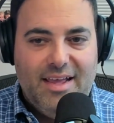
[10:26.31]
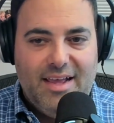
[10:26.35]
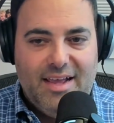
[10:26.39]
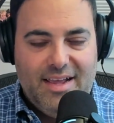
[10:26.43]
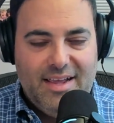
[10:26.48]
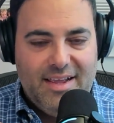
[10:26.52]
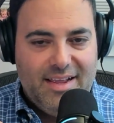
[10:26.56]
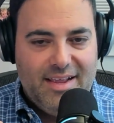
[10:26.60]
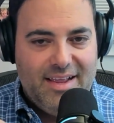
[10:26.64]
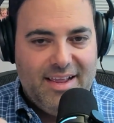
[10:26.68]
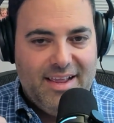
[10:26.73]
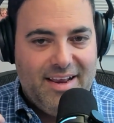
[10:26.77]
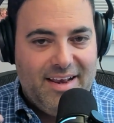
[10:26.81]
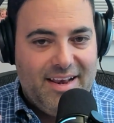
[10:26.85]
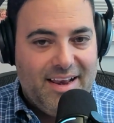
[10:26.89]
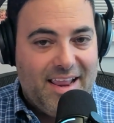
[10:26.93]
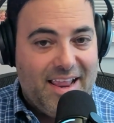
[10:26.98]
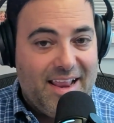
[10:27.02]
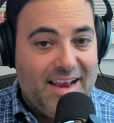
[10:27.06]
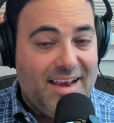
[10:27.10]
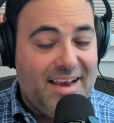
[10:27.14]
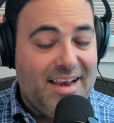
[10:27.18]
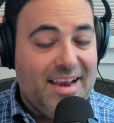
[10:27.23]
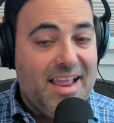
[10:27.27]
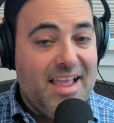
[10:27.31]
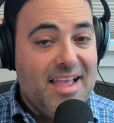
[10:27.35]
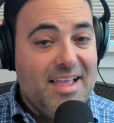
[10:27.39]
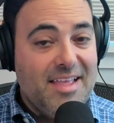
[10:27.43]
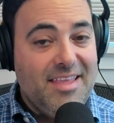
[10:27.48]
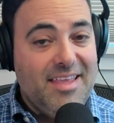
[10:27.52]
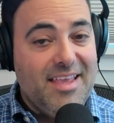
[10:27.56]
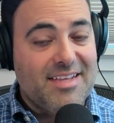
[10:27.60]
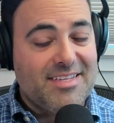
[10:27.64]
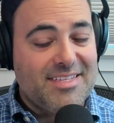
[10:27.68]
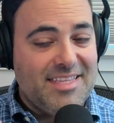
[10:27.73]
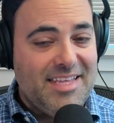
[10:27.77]
And
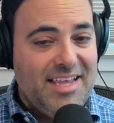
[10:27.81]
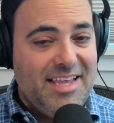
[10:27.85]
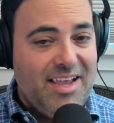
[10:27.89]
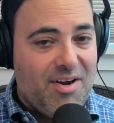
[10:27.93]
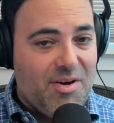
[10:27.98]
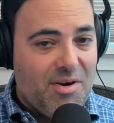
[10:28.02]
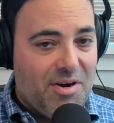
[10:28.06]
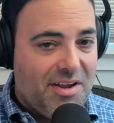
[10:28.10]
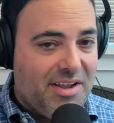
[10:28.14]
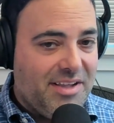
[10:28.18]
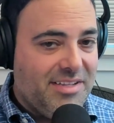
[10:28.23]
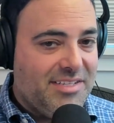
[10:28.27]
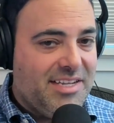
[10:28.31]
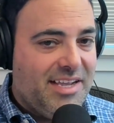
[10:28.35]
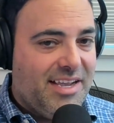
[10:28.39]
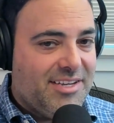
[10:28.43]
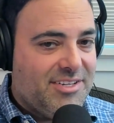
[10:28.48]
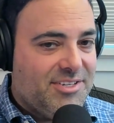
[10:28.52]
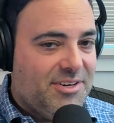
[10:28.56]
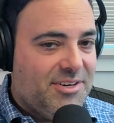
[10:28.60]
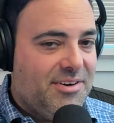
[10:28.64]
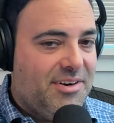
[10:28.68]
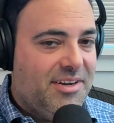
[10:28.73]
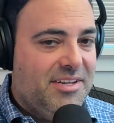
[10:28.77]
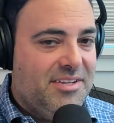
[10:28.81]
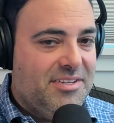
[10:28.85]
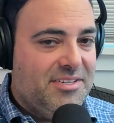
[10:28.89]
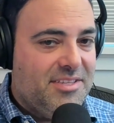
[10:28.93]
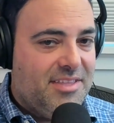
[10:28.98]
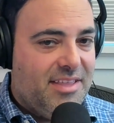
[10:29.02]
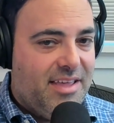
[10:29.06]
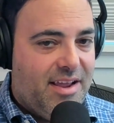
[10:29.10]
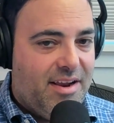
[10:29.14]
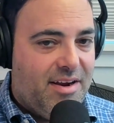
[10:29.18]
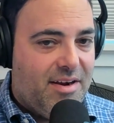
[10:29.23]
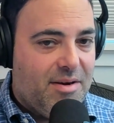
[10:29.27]
yes, the architecture is
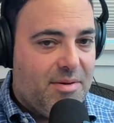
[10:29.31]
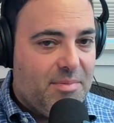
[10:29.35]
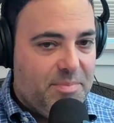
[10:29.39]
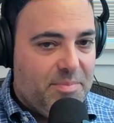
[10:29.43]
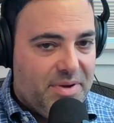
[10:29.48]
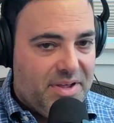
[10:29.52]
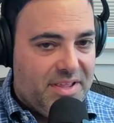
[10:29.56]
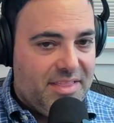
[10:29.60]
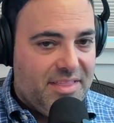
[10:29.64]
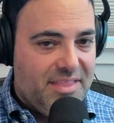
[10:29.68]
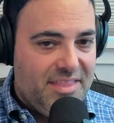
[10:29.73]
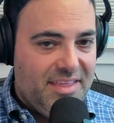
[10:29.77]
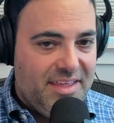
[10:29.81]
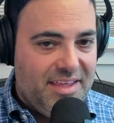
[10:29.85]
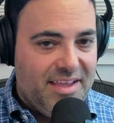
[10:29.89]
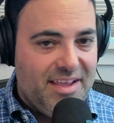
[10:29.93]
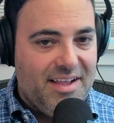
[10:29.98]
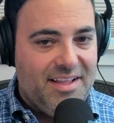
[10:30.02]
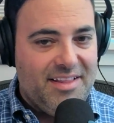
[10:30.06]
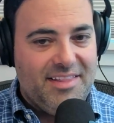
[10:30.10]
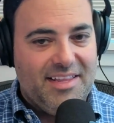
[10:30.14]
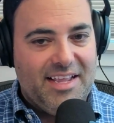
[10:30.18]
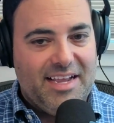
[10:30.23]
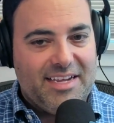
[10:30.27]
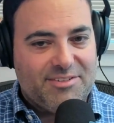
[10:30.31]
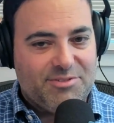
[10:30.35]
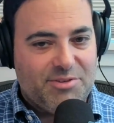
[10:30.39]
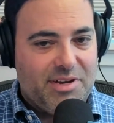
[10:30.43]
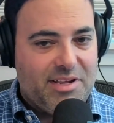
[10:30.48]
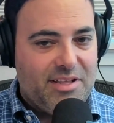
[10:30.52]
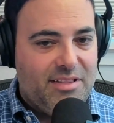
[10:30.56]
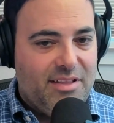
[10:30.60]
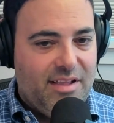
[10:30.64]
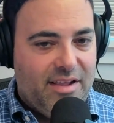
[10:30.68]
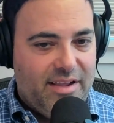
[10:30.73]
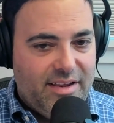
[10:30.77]
there, but the
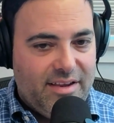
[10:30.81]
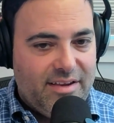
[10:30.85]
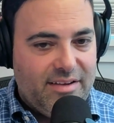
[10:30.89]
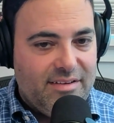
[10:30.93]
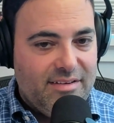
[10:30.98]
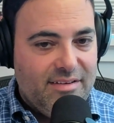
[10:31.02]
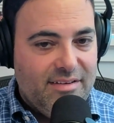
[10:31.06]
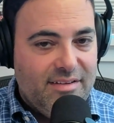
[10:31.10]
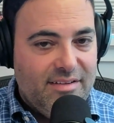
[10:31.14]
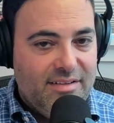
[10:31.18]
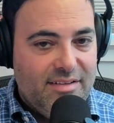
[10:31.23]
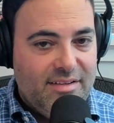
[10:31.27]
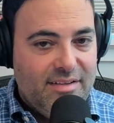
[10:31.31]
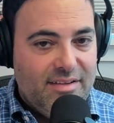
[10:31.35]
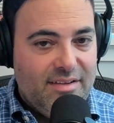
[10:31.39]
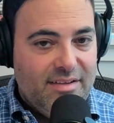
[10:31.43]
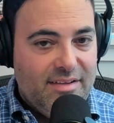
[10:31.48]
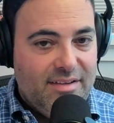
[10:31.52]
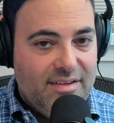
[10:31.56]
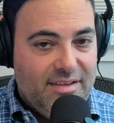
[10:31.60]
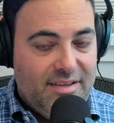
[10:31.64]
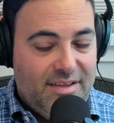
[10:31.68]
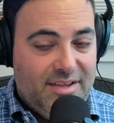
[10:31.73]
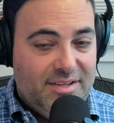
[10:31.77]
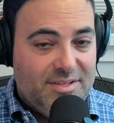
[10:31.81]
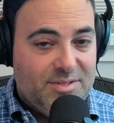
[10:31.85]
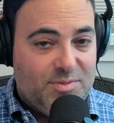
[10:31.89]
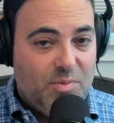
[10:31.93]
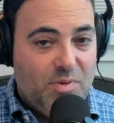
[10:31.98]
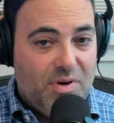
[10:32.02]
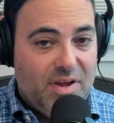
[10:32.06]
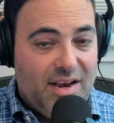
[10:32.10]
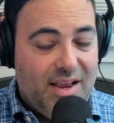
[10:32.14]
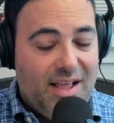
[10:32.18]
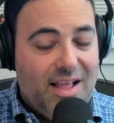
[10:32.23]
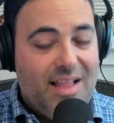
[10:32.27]
electric light is
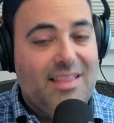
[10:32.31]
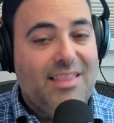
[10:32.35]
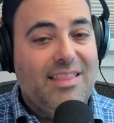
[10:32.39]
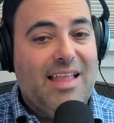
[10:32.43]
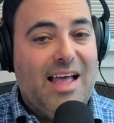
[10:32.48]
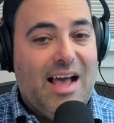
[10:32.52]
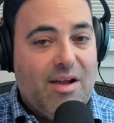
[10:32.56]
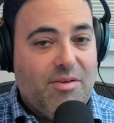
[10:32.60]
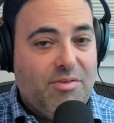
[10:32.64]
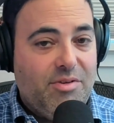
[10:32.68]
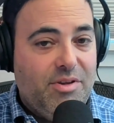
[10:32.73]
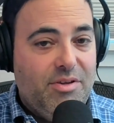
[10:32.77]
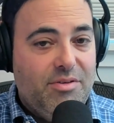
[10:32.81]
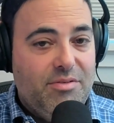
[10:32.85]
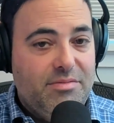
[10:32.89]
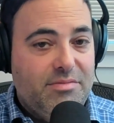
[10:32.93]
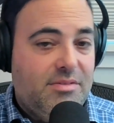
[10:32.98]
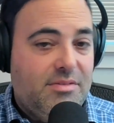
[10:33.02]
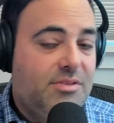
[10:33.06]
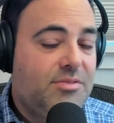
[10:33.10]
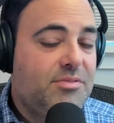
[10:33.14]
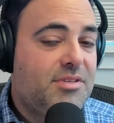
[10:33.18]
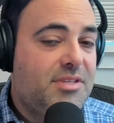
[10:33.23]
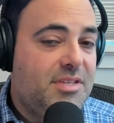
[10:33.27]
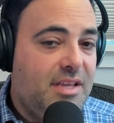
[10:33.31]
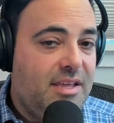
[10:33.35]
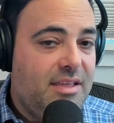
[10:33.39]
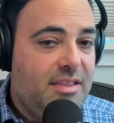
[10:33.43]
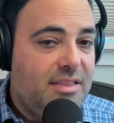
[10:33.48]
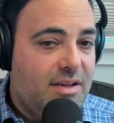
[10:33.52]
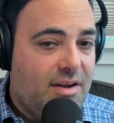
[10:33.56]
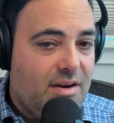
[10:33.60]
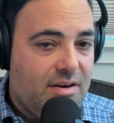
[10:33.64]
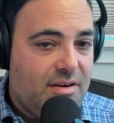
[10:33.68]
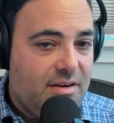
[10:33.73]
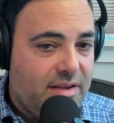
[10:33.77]
what allowed you to see
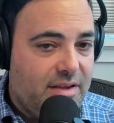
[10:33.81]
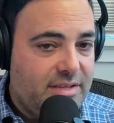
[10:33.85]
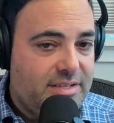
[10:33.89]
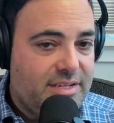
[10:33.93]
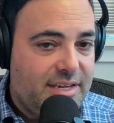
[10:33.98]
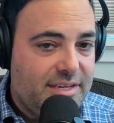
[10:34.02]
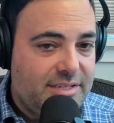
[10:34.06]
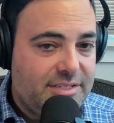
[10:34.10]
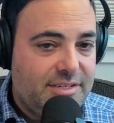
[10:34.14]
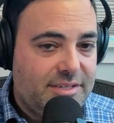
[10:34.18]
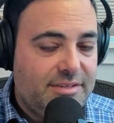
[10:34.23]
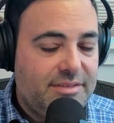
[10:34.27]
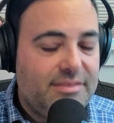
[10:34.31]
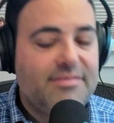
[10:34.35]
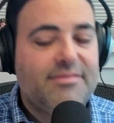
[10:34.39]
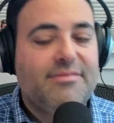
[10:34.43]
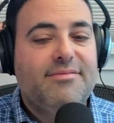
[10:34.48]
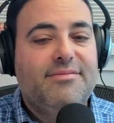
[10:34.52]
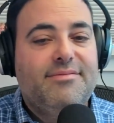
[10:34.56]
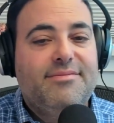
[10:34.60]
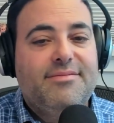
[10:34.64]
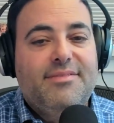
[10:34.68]
the architecture.